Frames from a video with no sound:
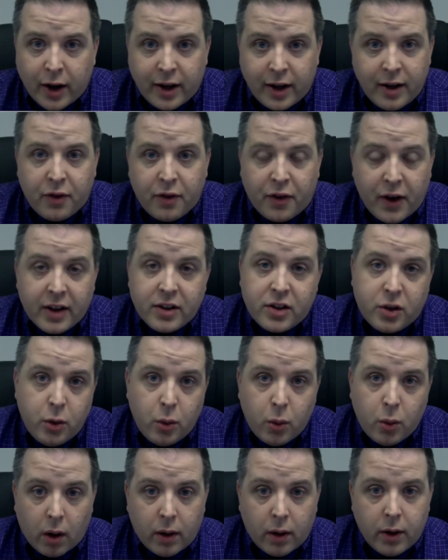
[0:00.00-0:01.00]
talking to fans
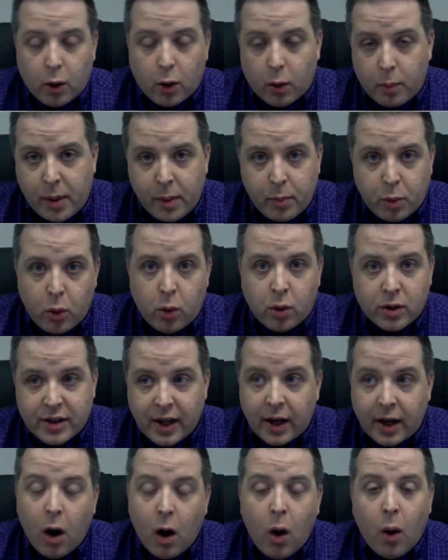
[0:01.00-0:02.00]
who are, people who
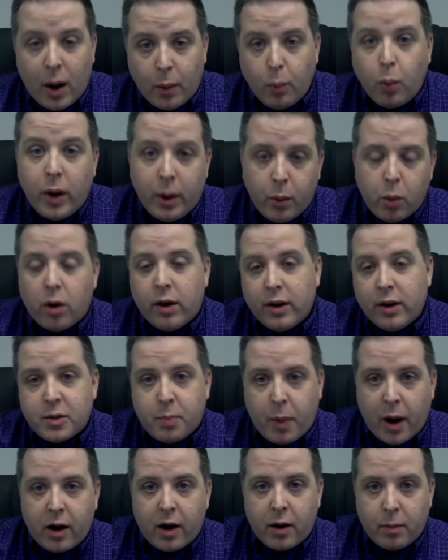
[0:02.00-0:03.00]
were saying, oh, and we were
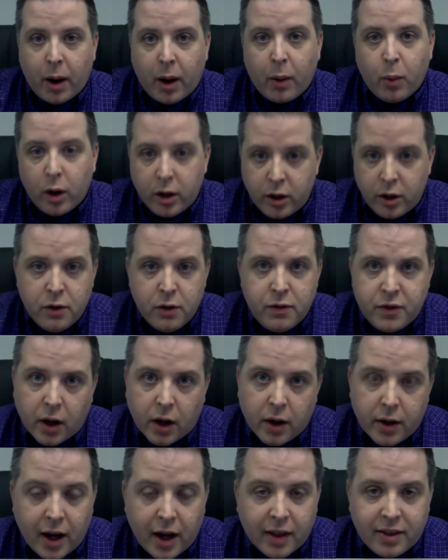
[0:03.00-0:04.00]
inspired by what you've
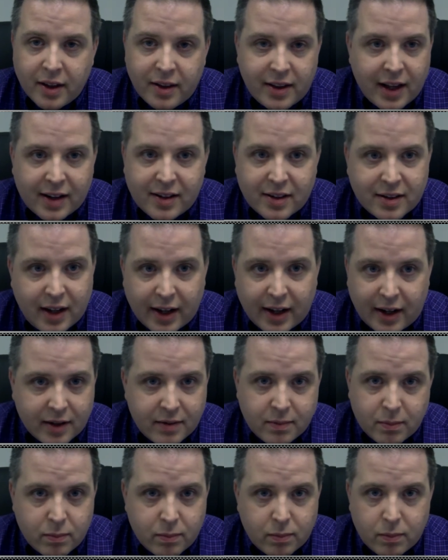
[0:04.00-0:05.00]
done. I think that's
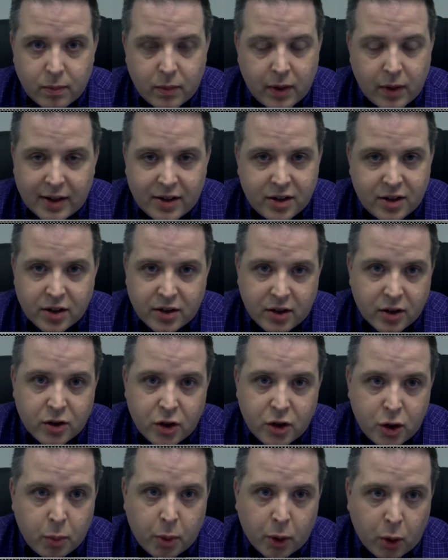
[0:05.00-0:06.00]
that's just
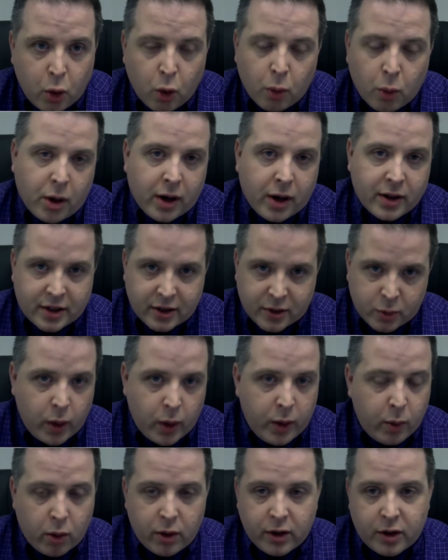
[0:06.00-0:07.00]
a super cool
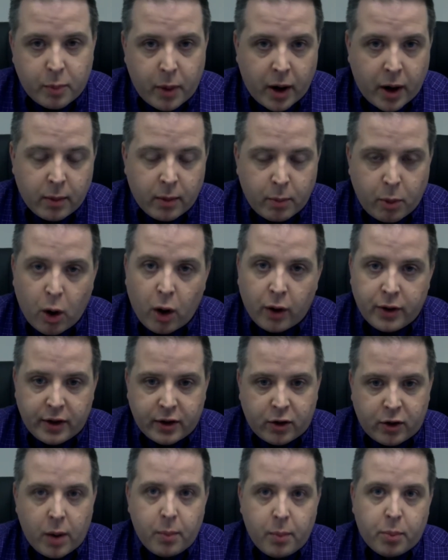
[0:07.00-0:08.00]
process. We were inspired by all
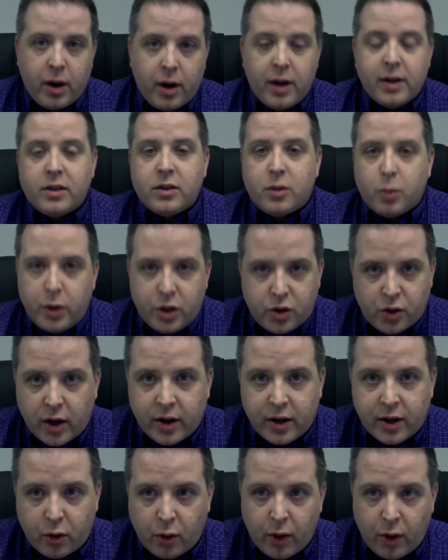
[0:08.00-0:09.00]
these great brands. We
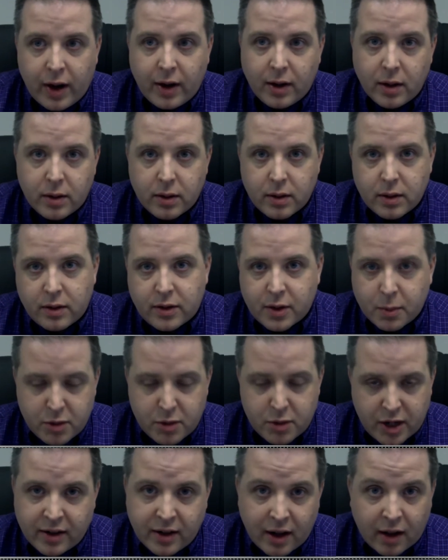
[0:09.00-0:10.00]
tried to create
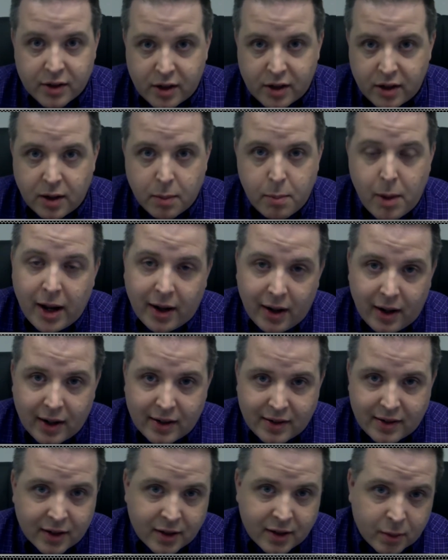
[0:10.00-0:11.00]
some technology that made
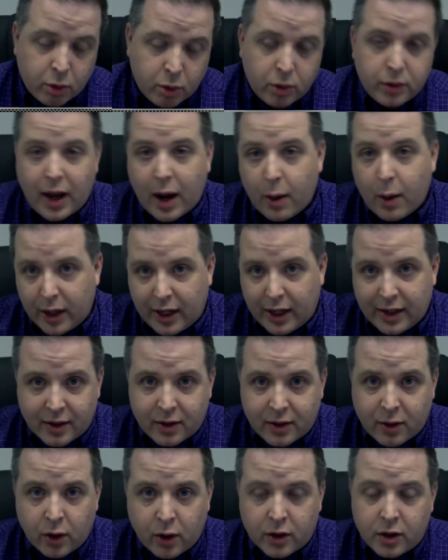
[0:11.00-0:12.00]
it accessible. Now we
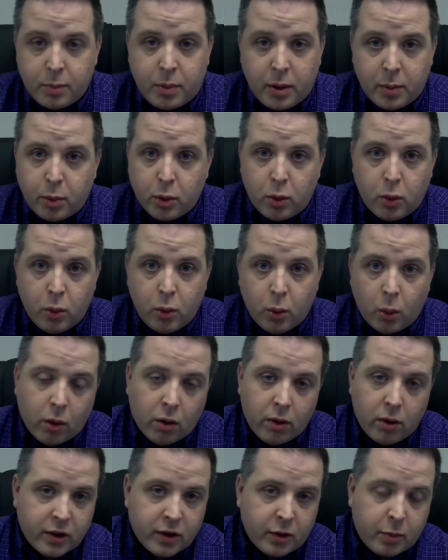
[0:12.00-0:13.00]
get to talk to people who
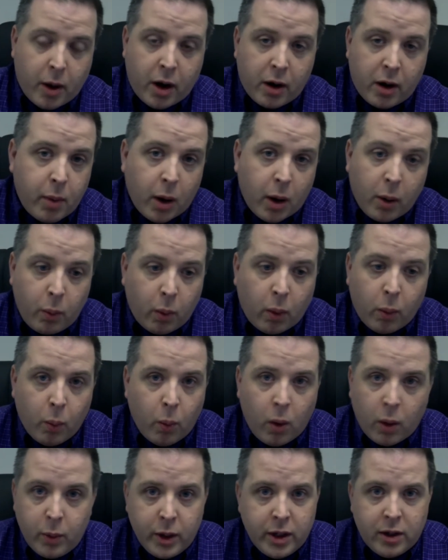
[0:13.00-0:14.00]
were inspired by
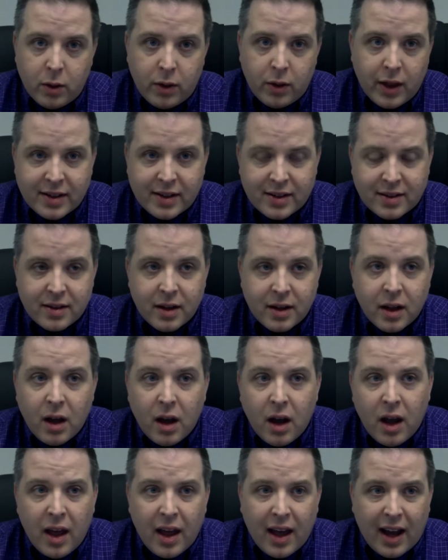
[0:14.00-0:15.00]
what we do. That's